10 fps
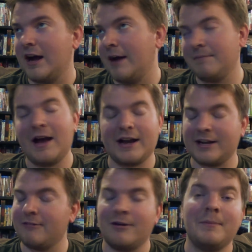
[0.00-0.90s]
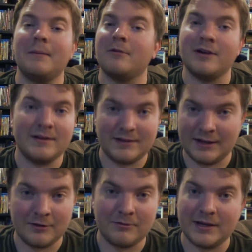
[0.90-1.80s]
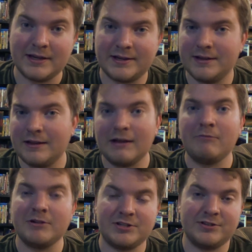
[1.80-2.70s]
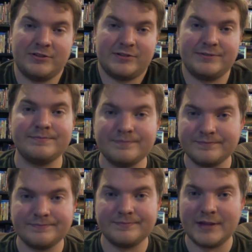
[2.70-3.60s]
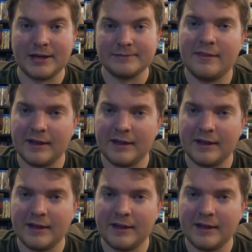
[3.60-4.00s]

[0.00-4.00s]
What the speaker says: I'm not going to remember it in a week, which is, yeah.